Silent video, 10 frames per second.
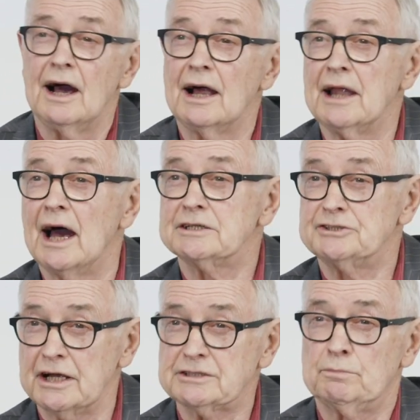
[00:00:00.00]
a large
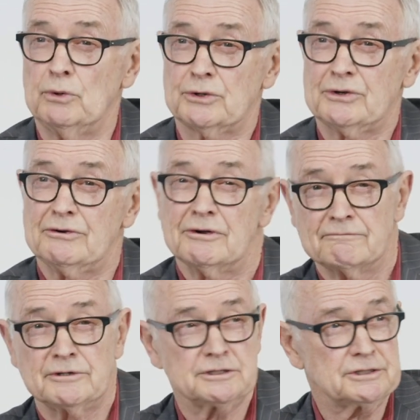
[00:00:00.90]
exporter
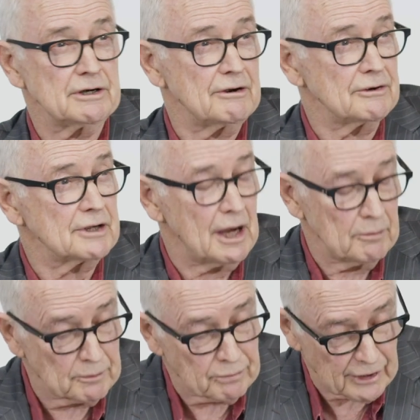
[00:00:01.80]
of the zero
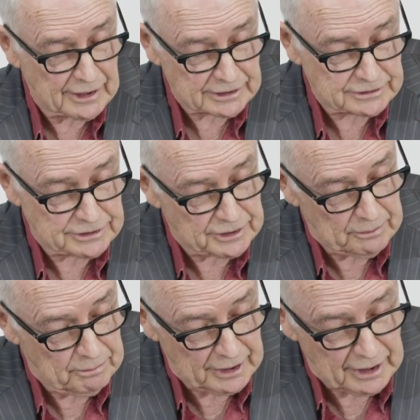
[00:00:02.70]
carbon products that are
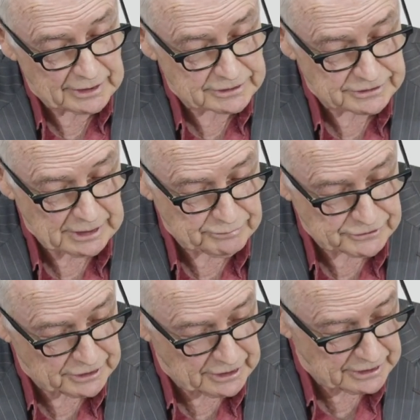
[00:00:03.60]
being
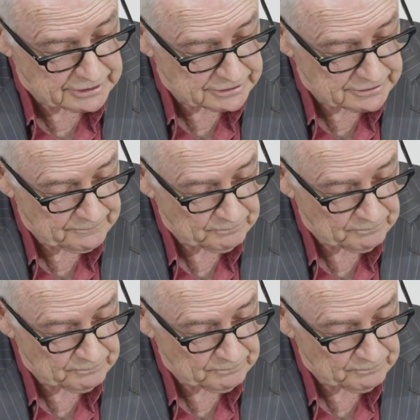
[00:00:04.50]
subsidised.